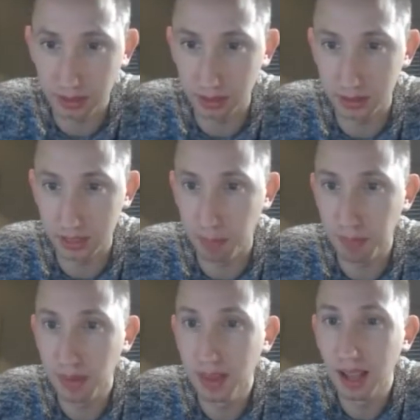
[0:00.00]
tip
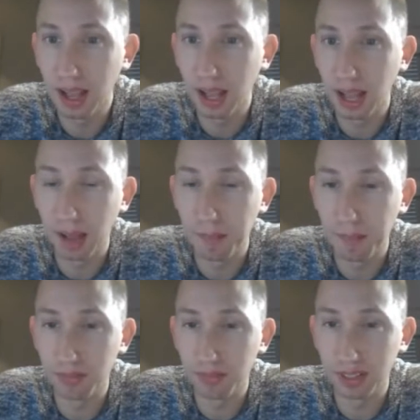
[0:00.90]

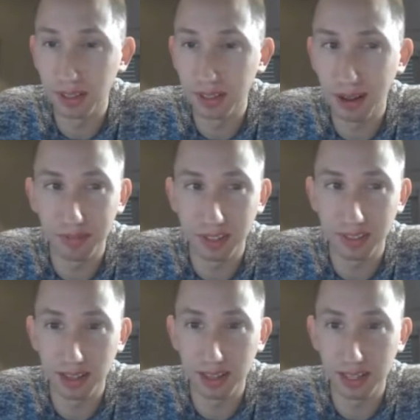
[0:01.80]
of the
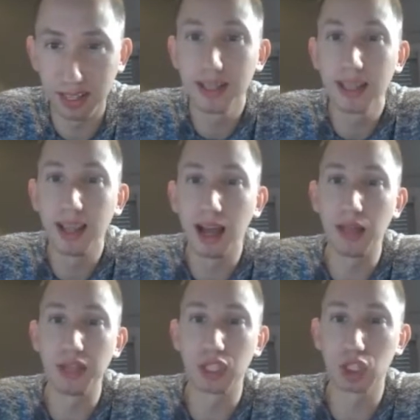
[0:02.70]
city.
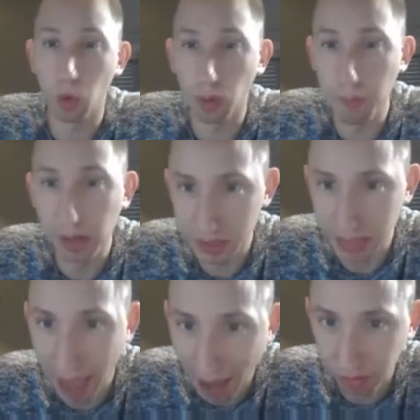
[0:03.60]
There's Lower Mills
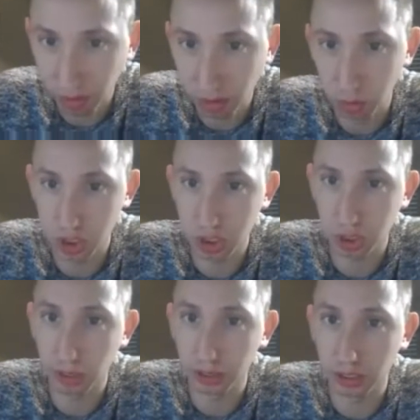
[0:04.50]
Tavern, which is a
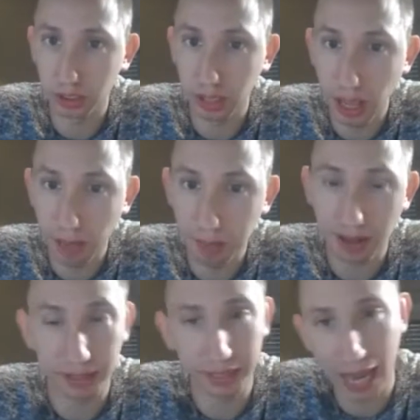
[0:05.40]
great little kind
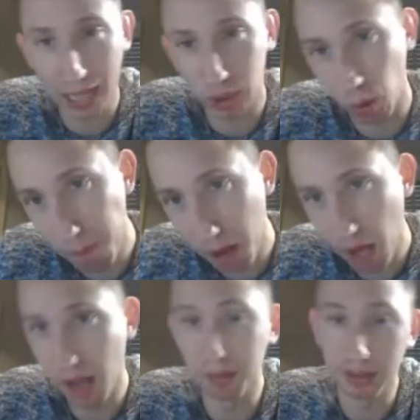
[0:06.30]
of like gastro
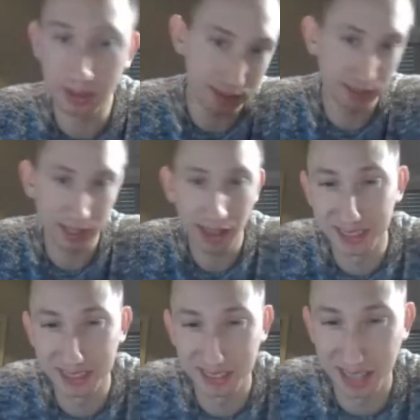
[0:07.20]
pub, as
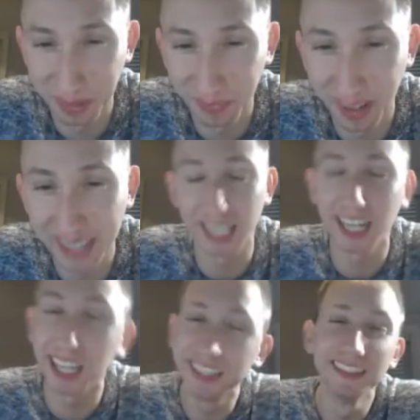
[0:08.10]
it's labeled right
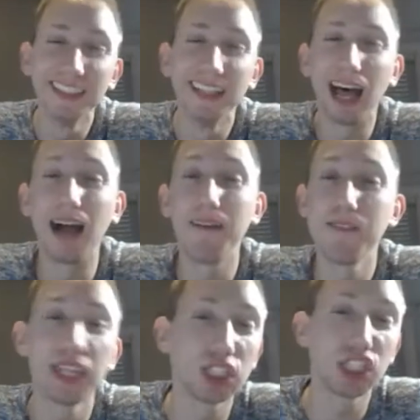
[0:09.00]
there.
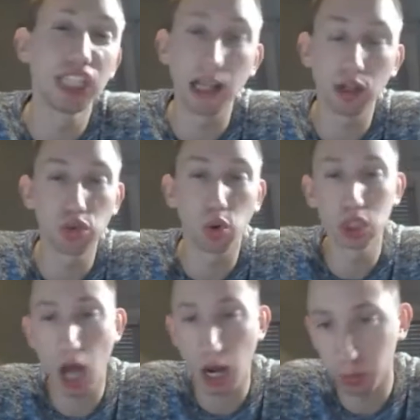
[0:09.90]
There's Yellow Door
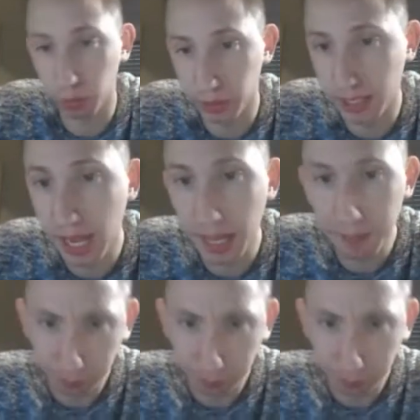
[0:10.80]
Taqueria,